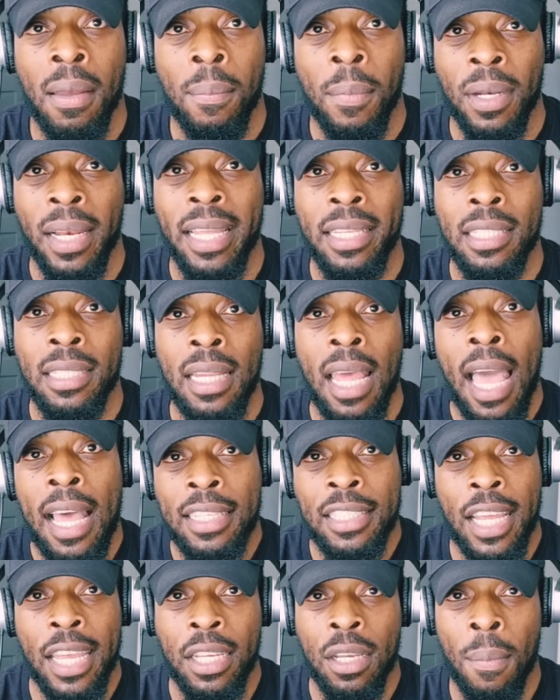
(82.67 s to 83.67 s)
But let's
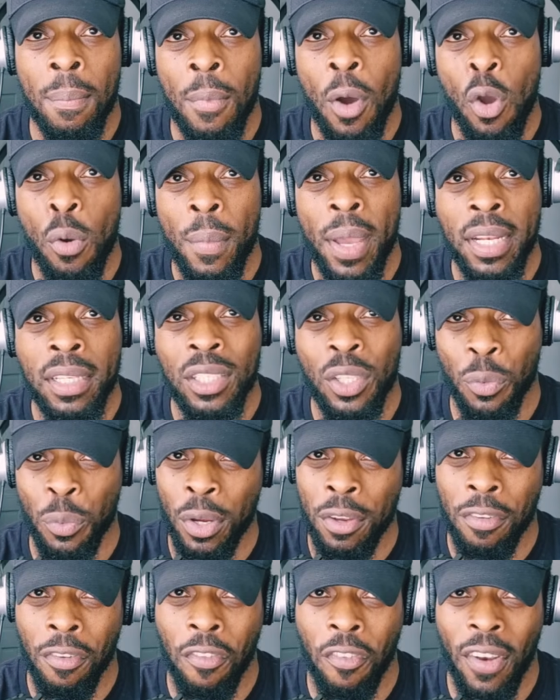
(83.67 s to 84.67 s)
take a moment to
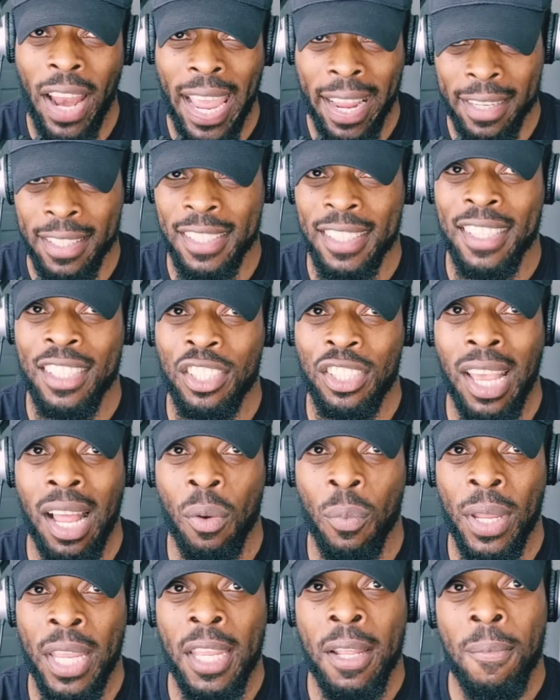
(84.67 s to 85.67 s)
reflect,
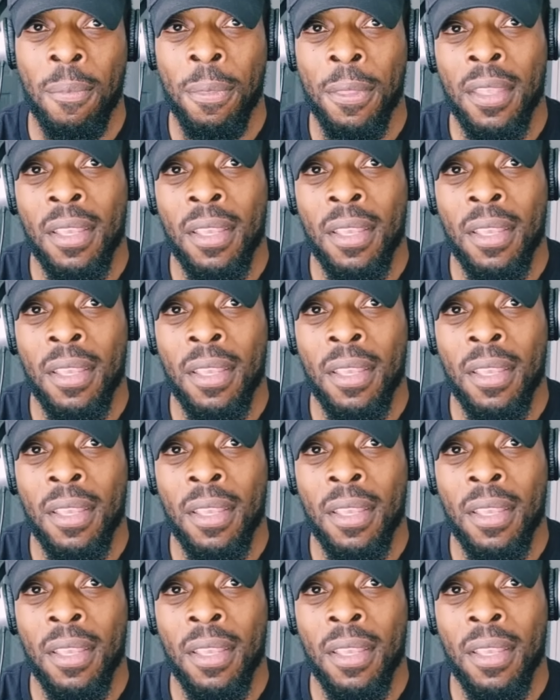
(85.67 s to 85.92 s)
shall we?